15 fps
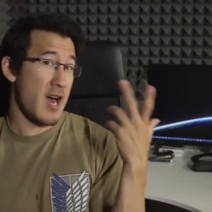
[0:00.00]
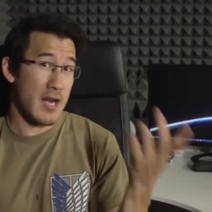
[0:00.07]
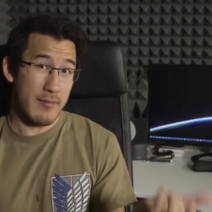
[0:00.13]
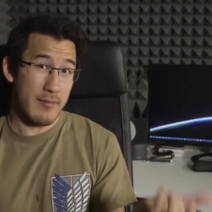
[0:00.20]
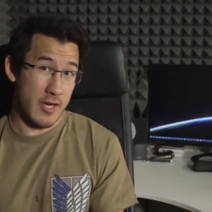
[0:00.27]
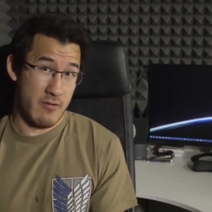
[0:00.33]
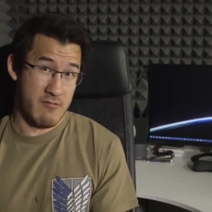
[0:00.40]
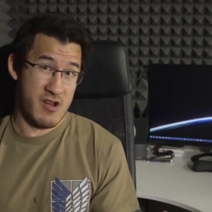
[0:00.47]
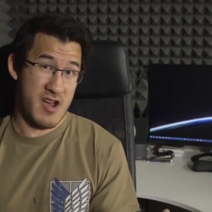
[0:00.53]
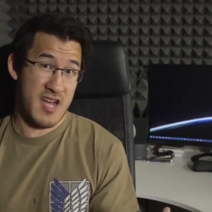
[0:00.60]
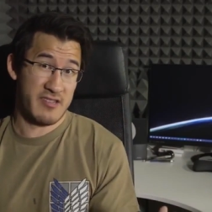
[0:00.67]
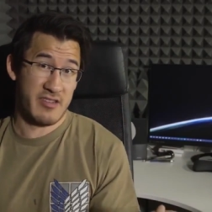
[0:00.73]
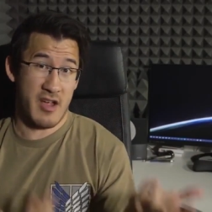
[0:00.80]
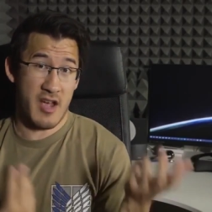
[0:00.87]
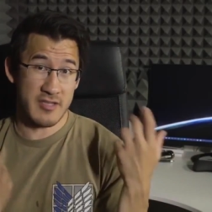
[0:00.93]
not gonna be doing
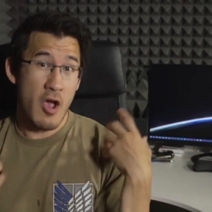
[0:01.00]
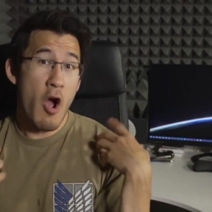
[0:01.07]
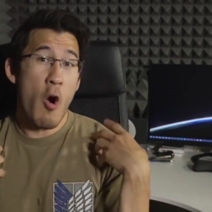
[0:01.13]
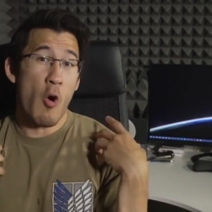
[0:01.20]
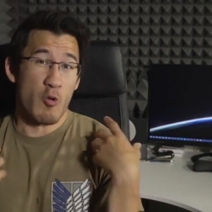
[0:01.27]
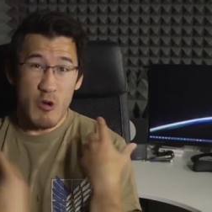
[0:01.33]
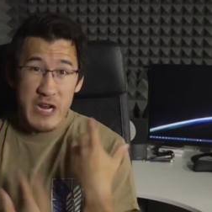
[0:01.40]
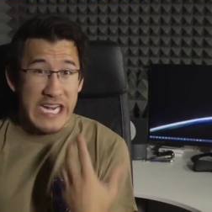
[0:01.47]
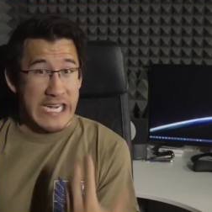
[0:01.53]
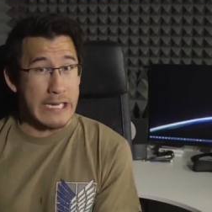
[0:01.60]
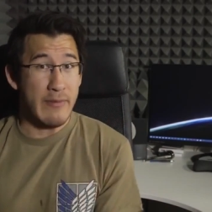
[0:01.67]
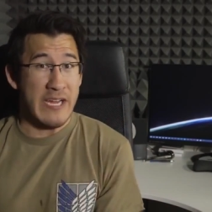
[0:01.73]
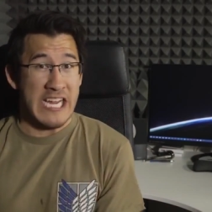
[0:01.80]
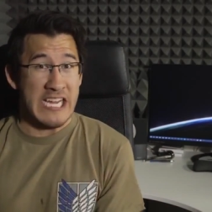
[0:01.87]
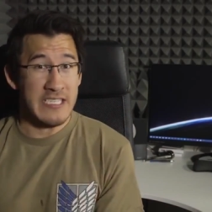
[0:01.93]
hot sauce or
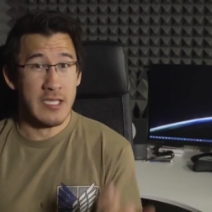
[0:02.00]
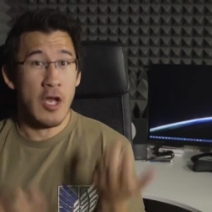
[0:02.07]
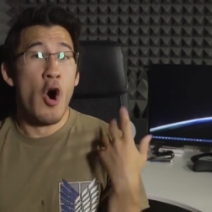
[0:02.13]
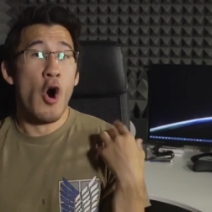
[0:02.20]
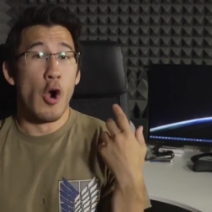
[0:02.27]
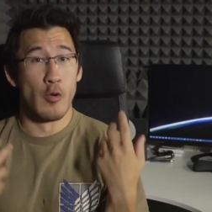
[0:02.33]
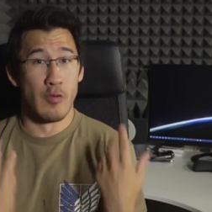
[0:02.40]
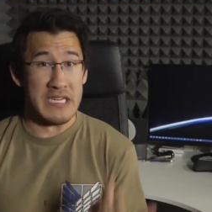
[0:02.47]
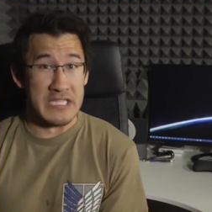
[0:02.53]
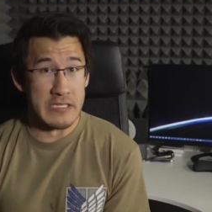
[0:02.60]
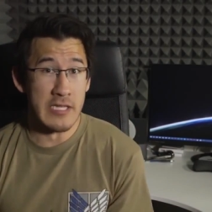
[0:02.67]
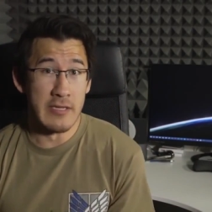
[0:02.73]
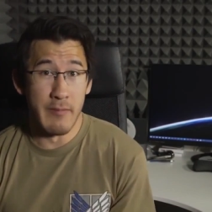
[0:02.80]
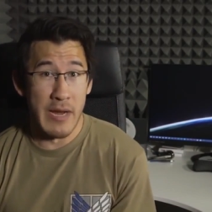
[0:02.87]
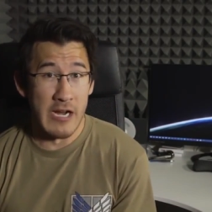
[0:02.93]
eating bees or
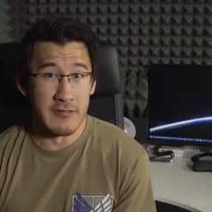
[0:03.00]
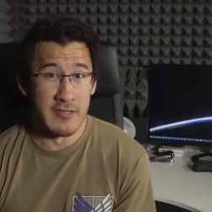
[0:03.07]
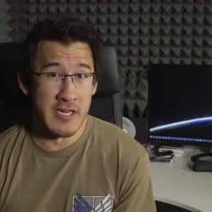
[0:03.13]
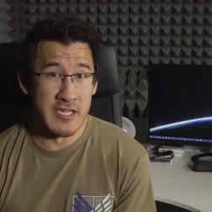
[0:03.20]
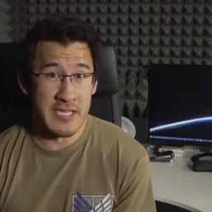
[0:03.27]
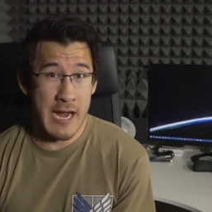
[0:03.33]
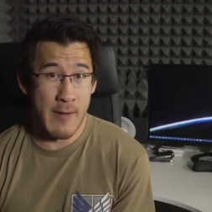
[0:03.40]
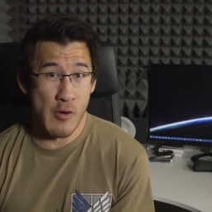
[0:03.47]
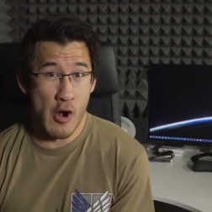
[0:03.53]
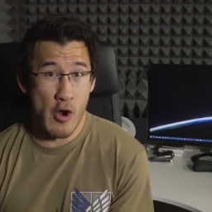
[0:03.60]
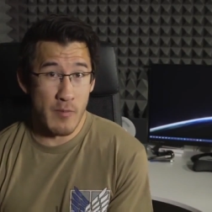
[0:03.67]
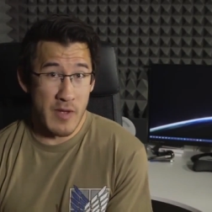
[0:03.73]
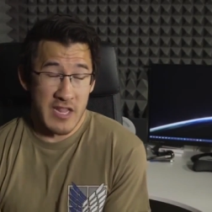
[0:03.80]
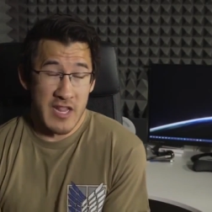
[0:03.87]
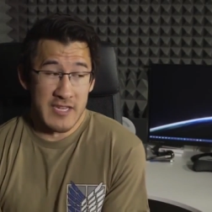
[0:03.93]
wrestling bears on a
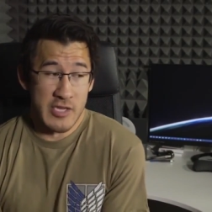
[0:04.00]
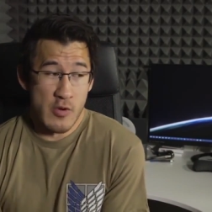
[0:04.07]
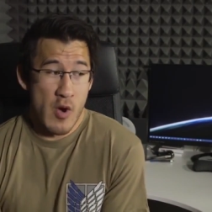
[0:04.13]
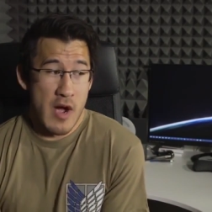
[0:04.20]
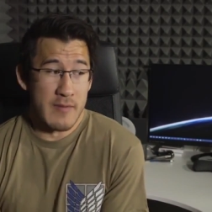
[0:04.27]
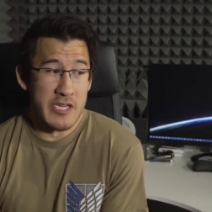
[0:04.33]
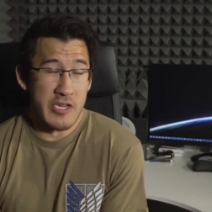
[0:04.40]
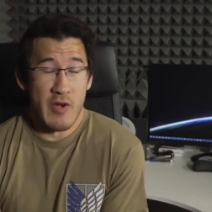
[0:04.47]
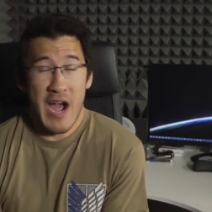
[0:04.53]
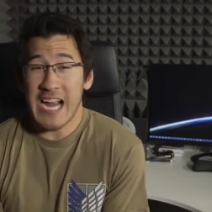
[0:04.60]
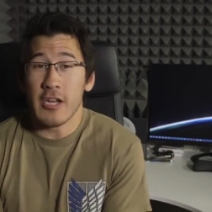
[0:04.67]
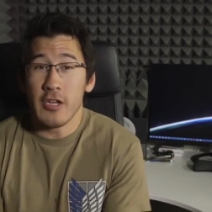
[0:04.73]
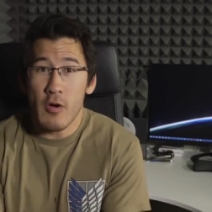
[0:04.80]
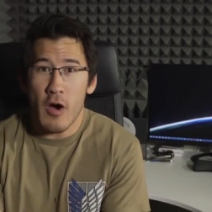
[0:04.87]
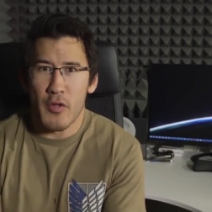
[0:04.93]
tightrope unless you want me to.
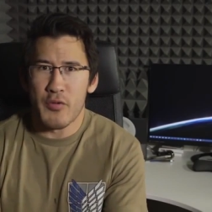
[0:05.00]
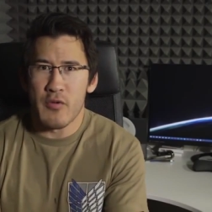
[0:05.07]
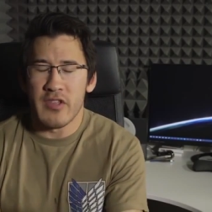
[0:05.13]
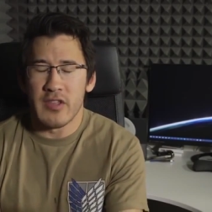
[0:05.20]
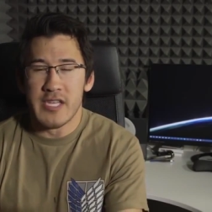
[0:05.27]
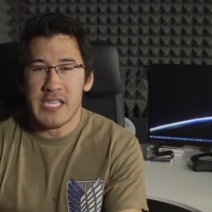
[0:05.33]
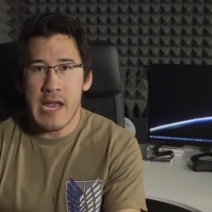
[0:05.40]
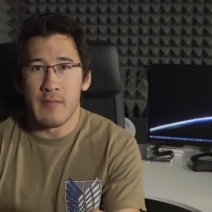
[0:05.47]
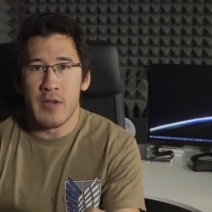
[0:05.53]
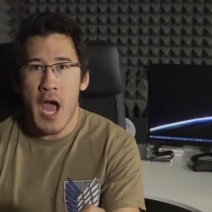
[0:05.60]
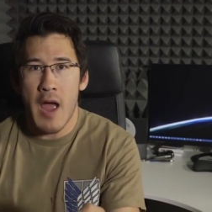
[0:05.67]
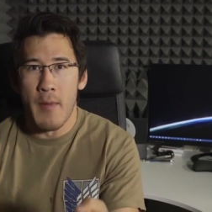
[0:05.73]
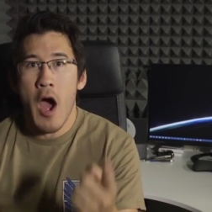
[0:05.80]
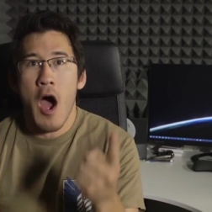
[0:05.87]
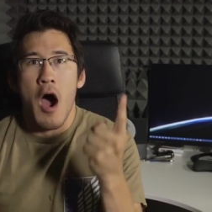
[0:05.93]
I can do all three at the same
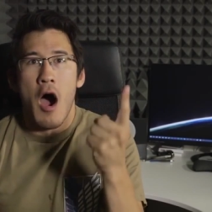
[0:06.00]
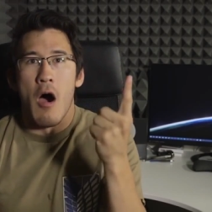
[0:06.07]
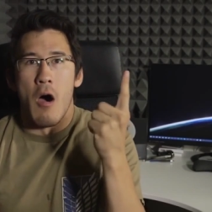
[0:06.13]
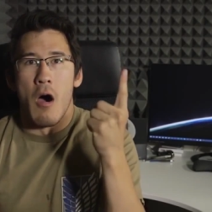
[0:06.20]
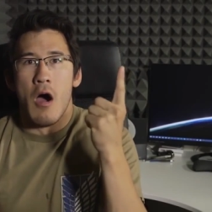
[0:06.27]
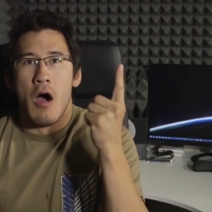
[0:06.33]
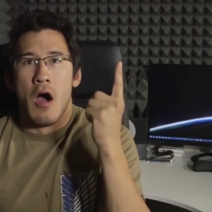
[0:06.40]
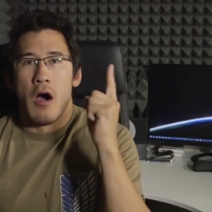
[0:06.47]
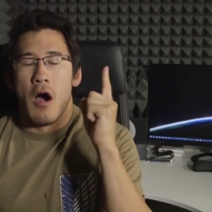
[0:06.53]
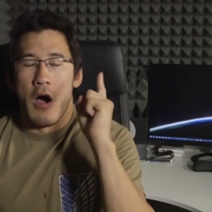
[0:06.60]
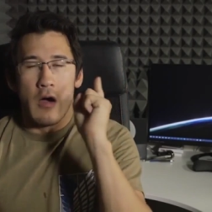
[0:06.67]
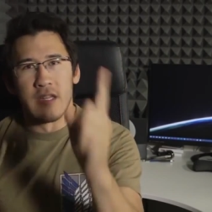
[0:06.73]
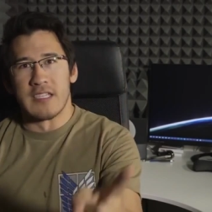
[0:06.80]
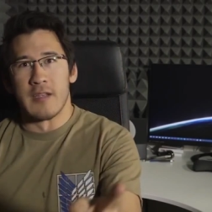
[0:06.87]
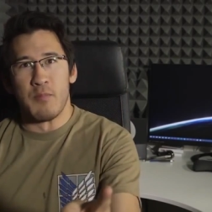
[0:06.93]
time. Oh,
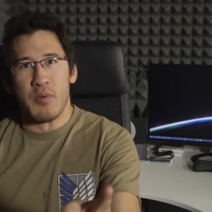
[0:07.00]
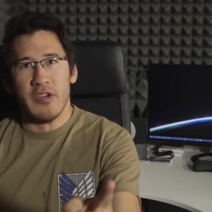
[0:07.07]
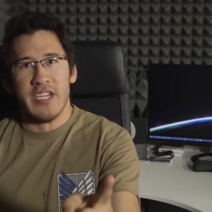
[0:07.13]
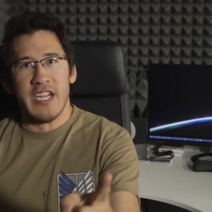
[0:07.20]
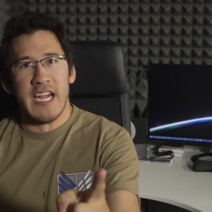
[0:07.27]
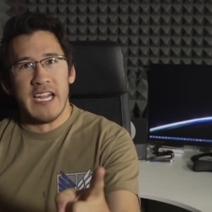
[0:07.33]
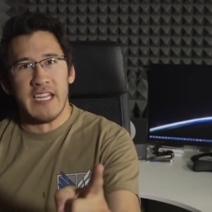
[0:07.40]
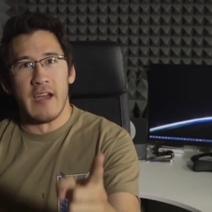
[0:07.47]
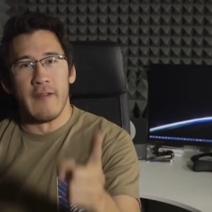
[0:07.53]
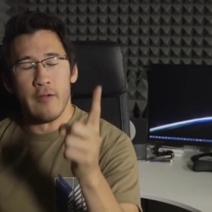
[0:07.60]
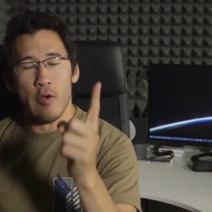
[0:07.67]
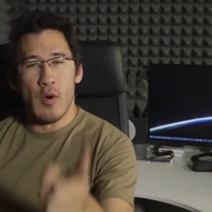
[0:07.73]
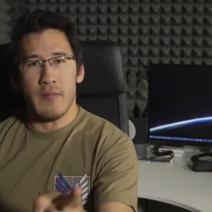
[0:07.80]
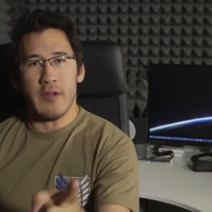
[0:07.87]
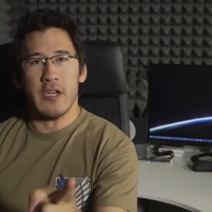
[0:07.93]
oh, that's a brilliant idea.
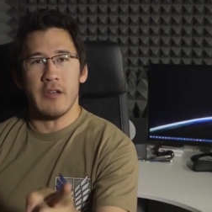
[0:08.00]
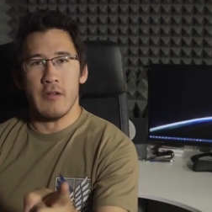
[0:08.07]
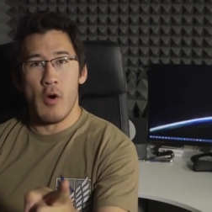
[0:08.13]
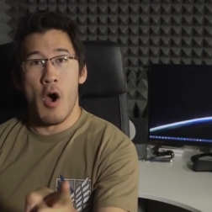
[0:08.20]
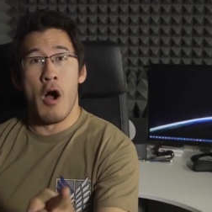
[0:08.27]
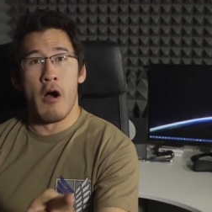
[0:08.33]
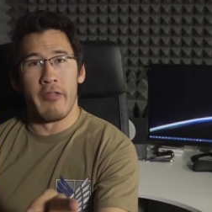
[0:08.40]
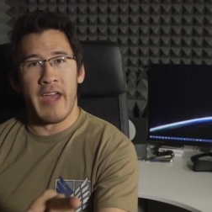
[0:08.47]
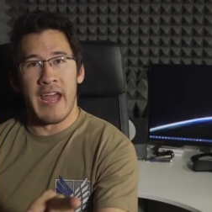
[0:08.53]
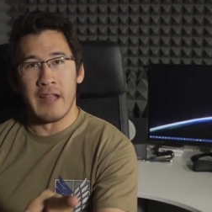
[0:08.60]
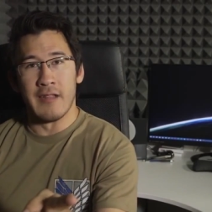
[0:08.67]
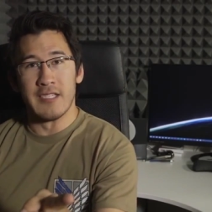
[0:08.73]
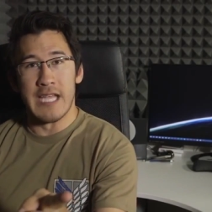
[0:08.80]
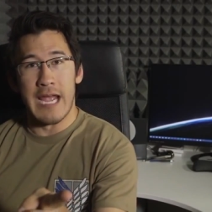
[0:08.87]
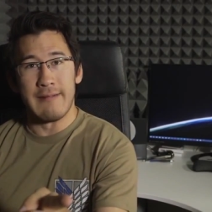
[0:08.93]
If you want me to do all
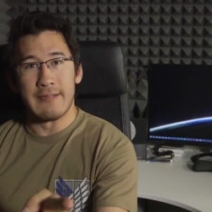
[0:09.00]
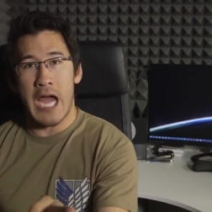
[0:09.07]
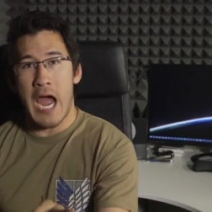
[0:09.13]
that at the same